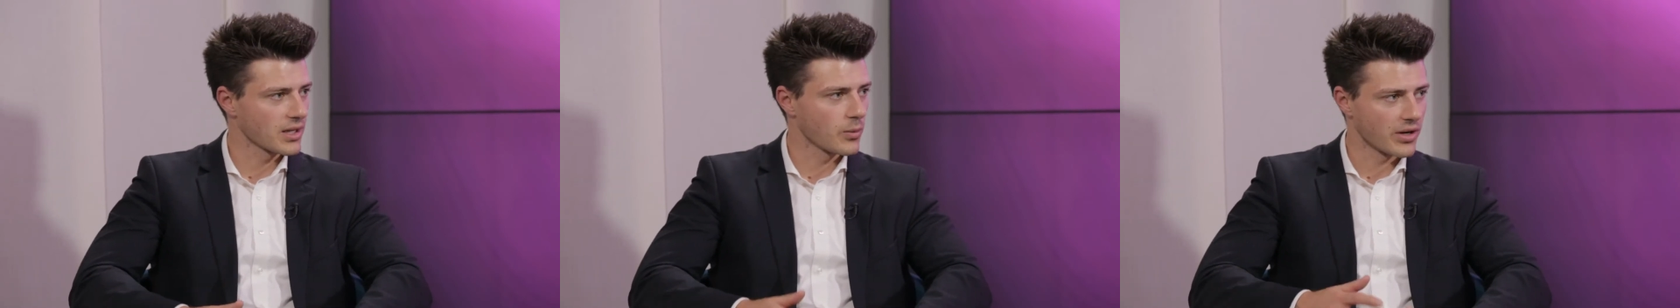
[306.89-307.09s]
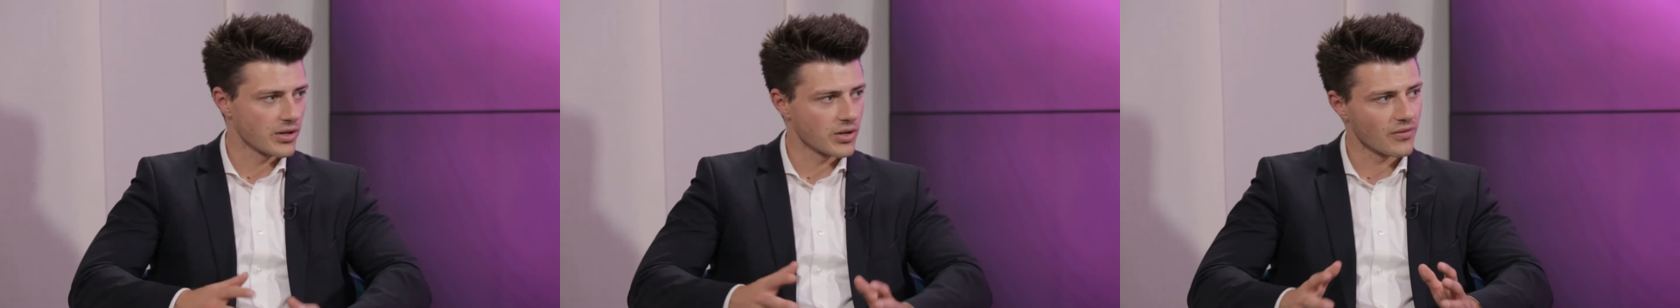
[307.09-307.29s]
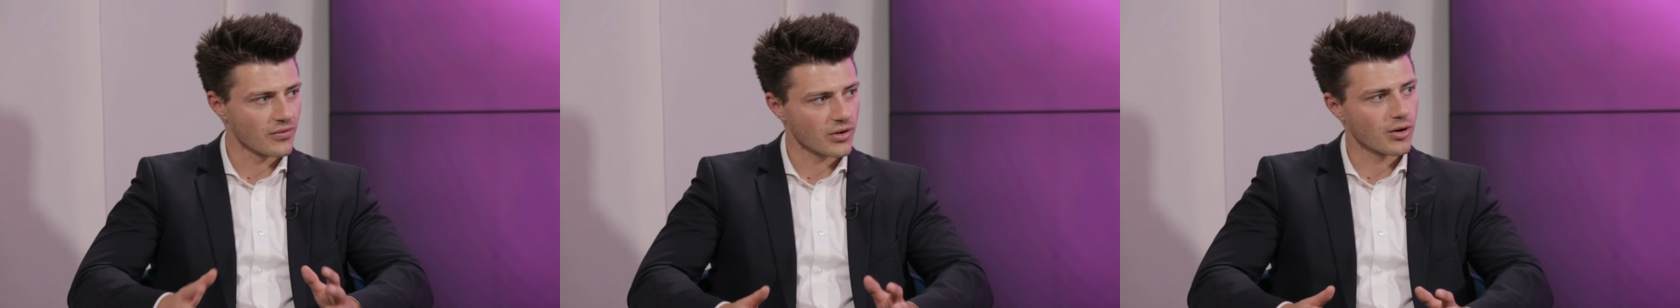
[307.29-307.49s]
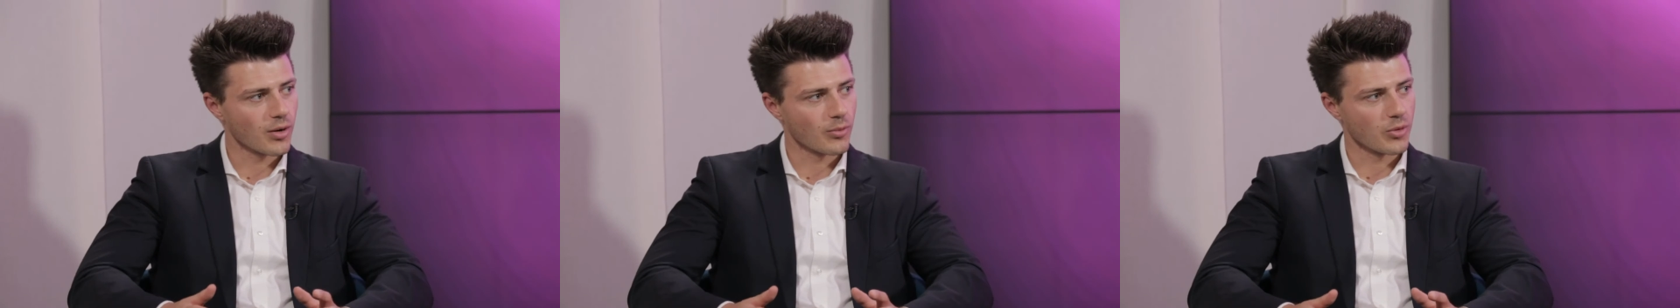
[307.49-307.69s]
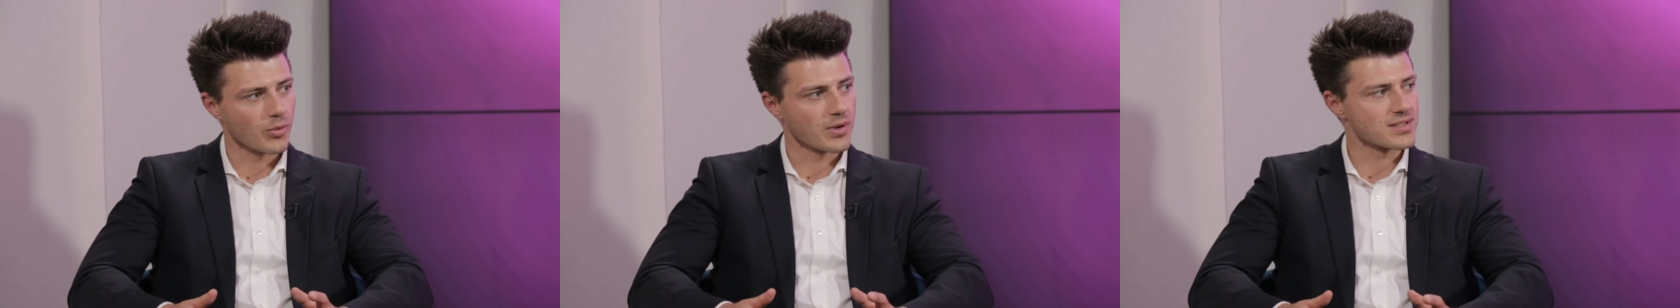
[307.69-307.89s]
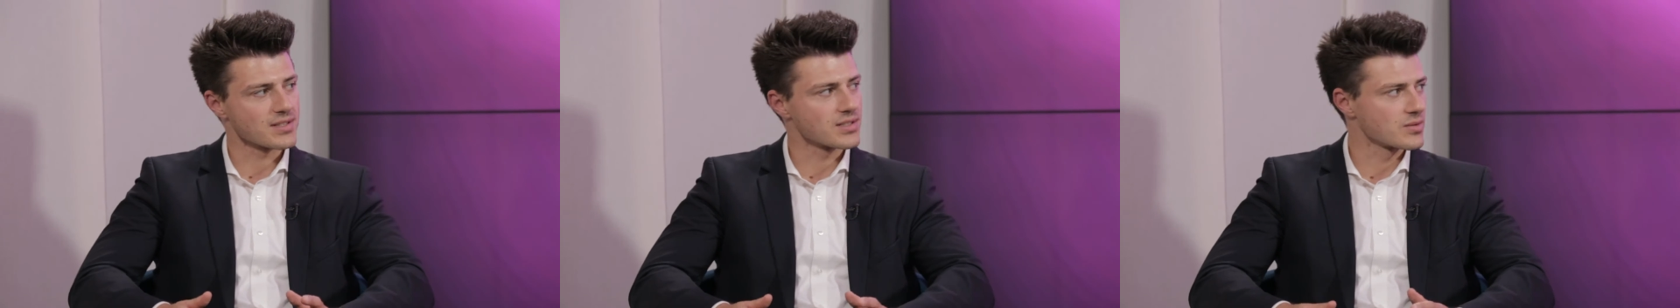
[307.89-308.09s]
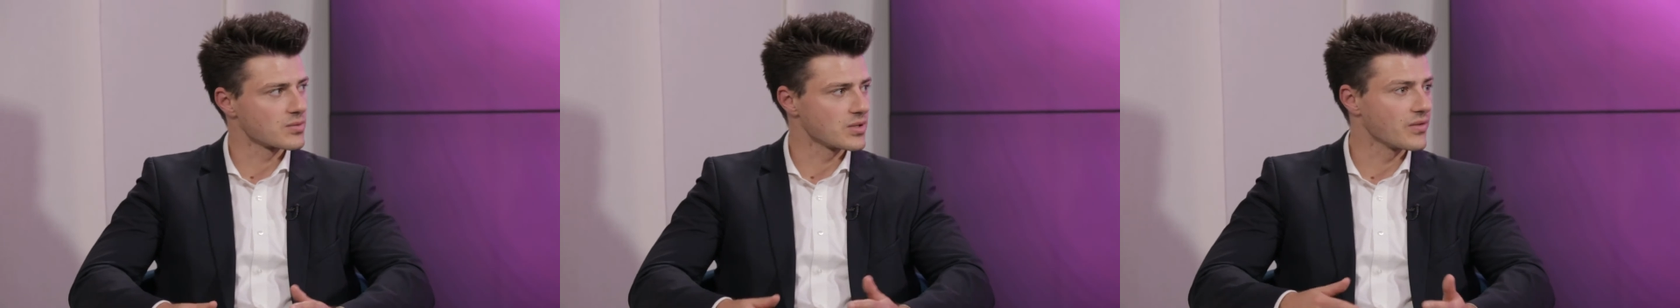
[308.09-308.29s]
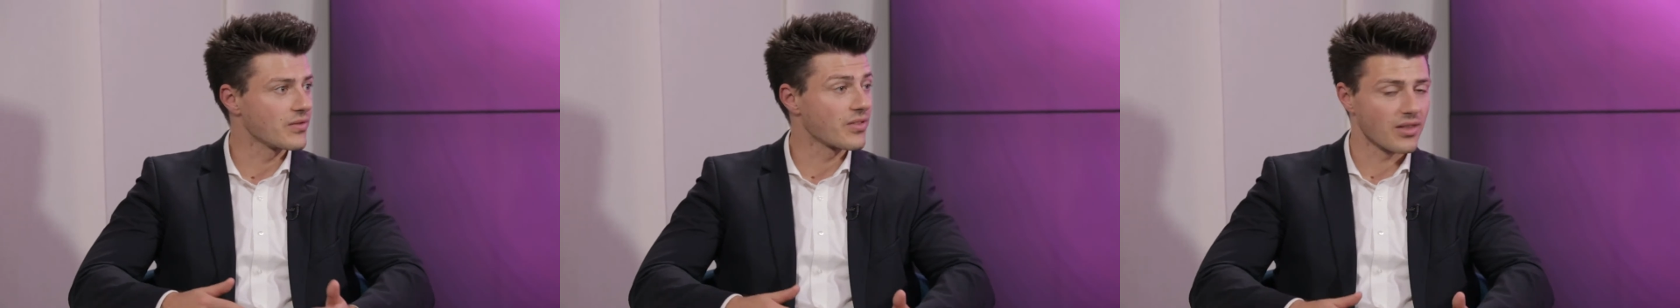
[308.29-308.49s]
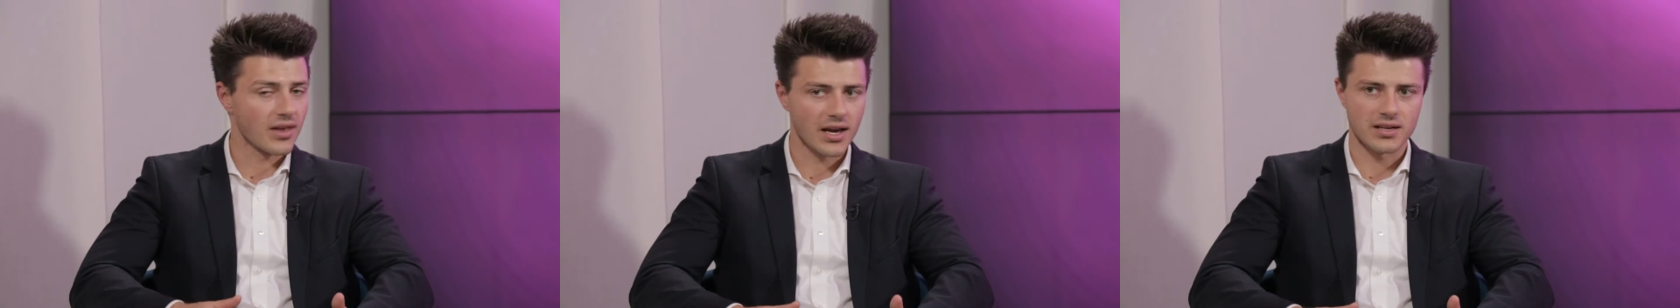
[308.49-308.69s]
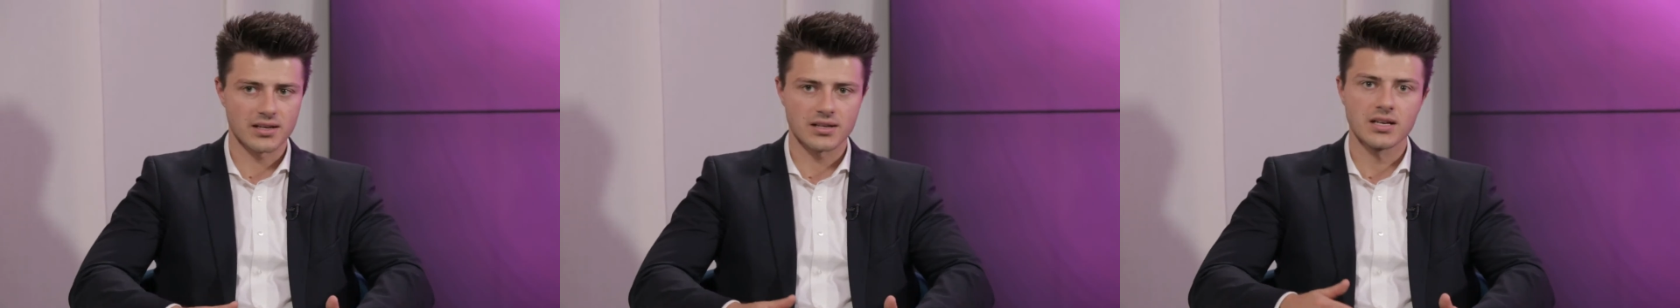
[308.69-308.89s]
when you have a compromised system, even
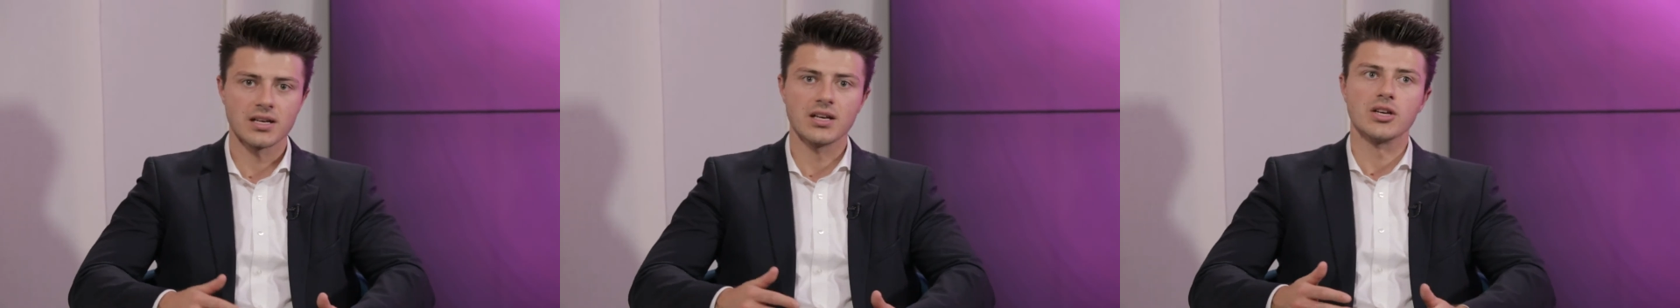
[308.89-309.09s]
then